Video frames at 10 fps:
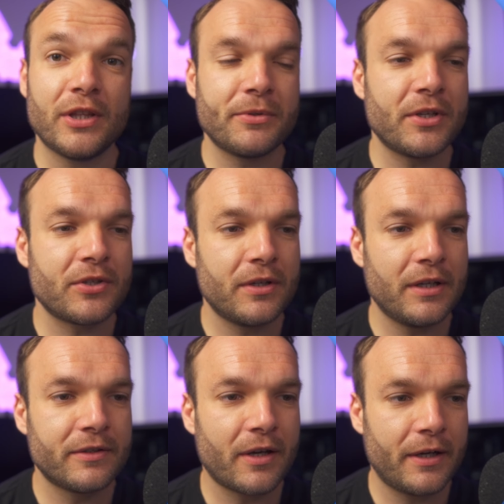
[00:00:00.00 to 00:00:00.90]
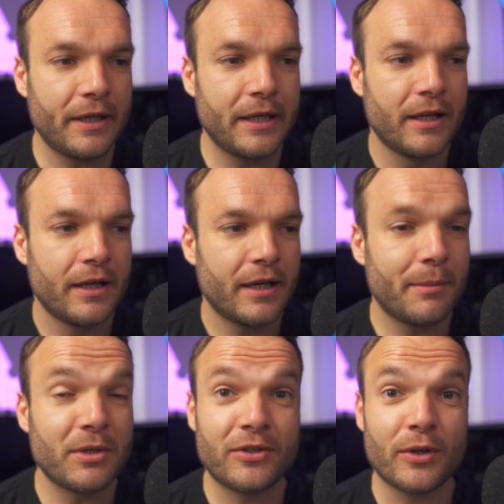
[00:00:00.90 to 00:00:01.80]
the position entirely. And
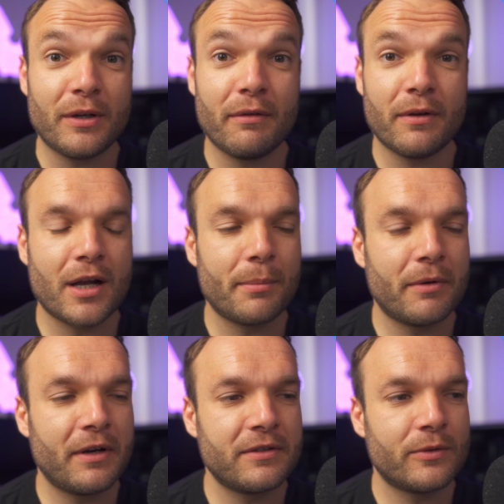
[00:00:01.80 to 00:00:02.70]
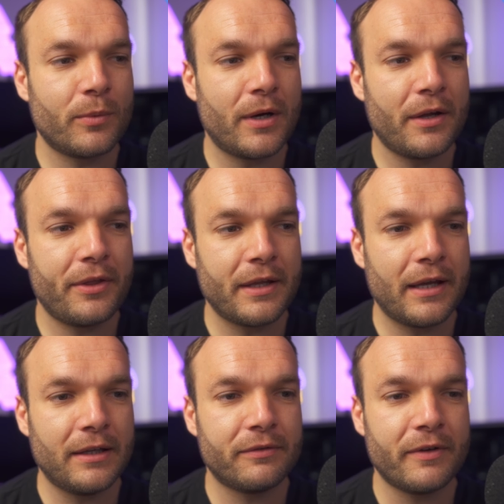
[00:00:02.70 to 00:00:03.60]
let me just tell you a couple of reasons why I think
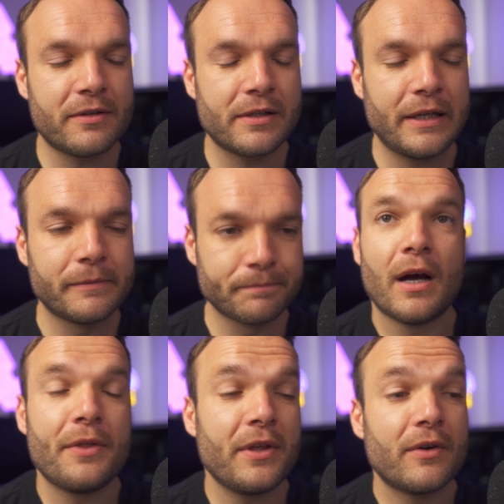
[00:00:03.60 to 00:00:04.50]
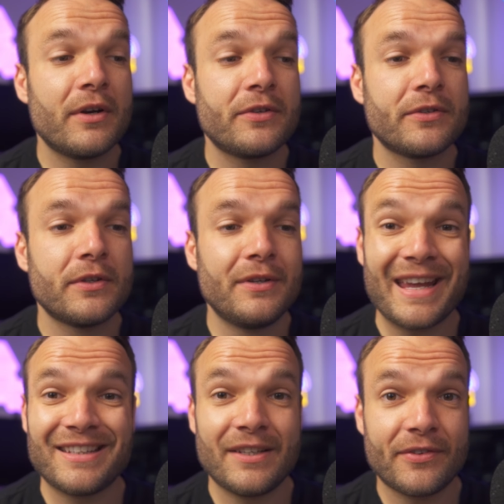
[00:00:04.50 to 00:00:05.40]
that is. Firstly, I think there is
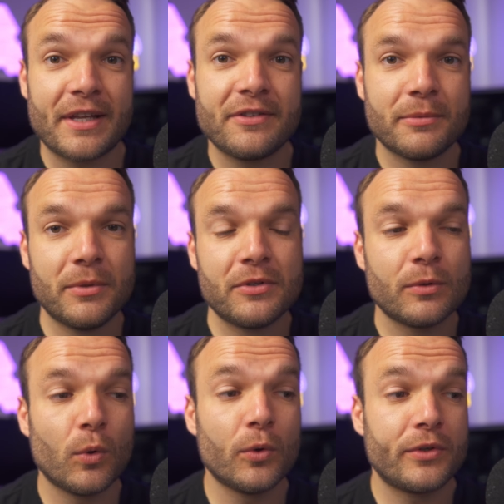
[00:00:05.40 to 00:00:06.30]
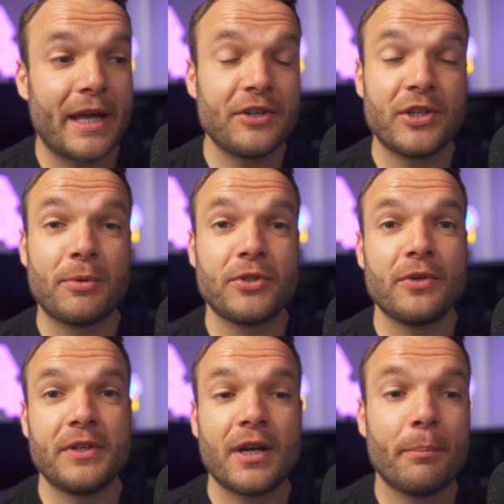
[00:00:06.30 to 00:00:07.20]
negative sentiment toward energy
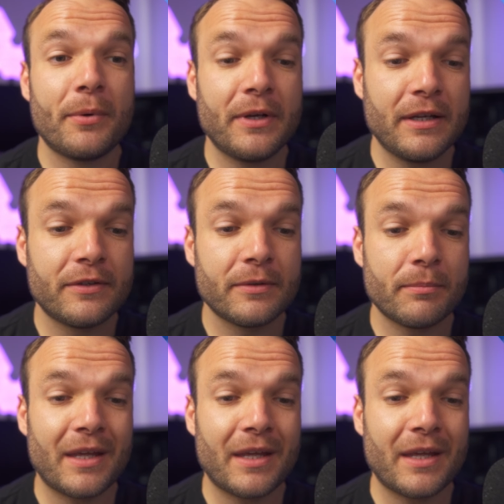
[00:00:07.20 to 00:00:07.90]
producing companies.